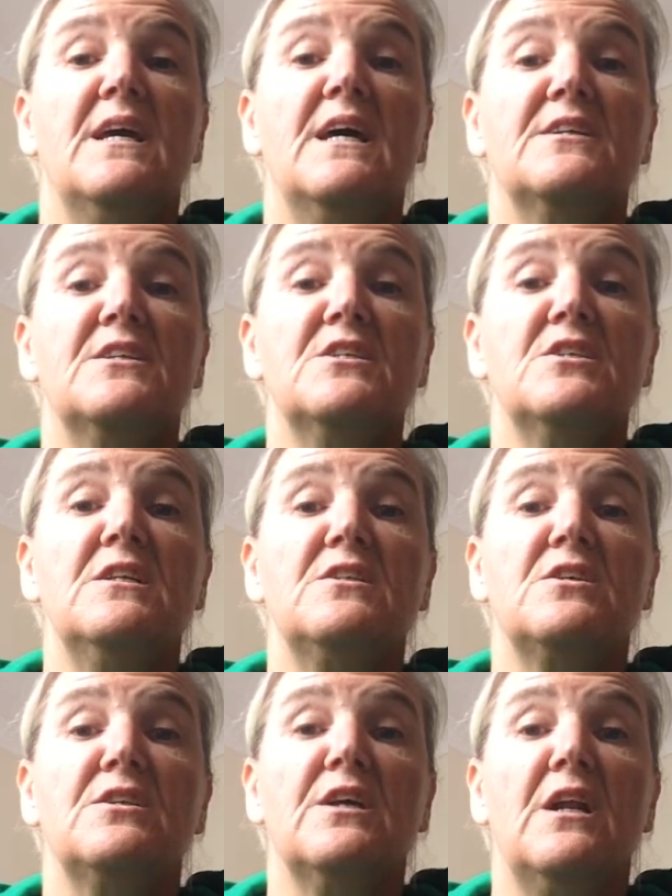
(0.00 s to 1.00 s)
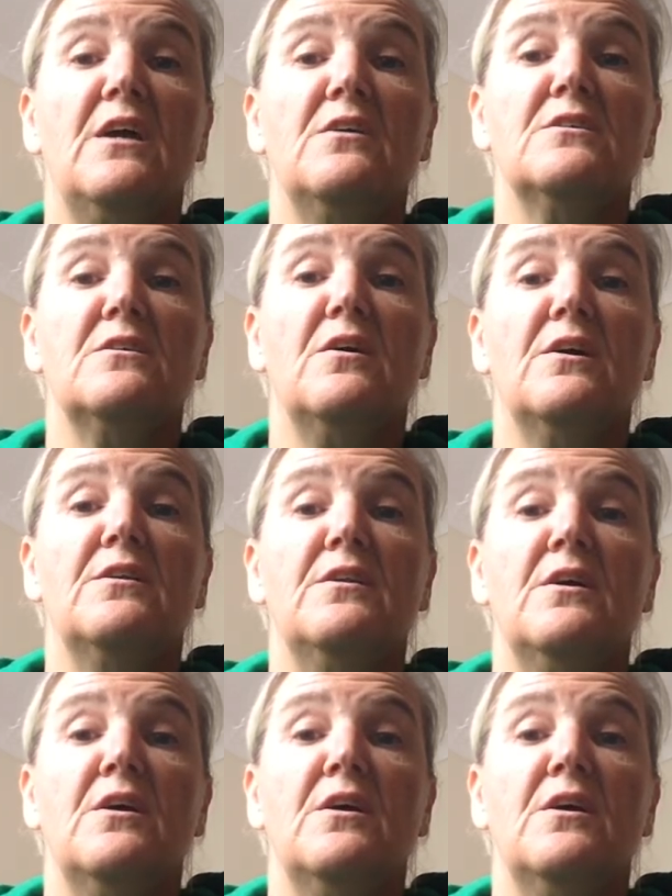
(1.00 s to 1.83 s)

Additionally, the clothesline